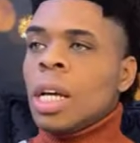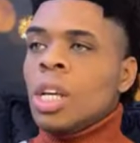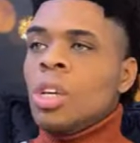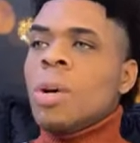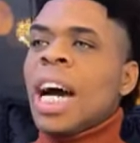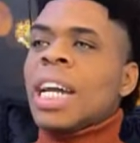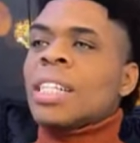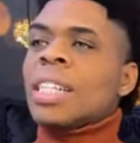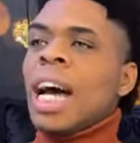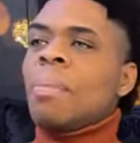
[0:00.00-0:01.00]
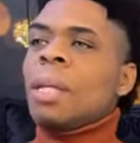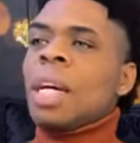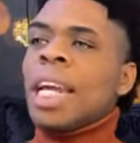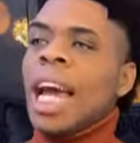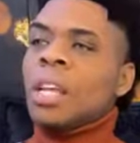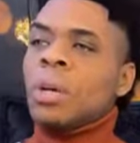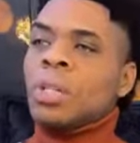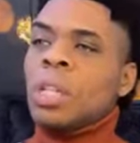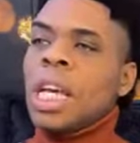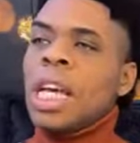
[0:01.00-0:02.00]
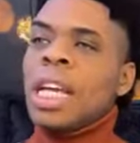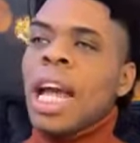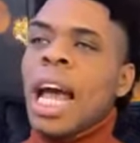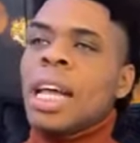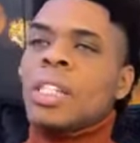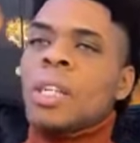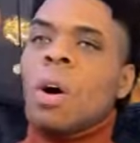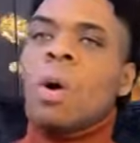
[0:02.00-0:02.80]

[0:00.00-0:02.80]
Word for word: you got to stop looking at your seed as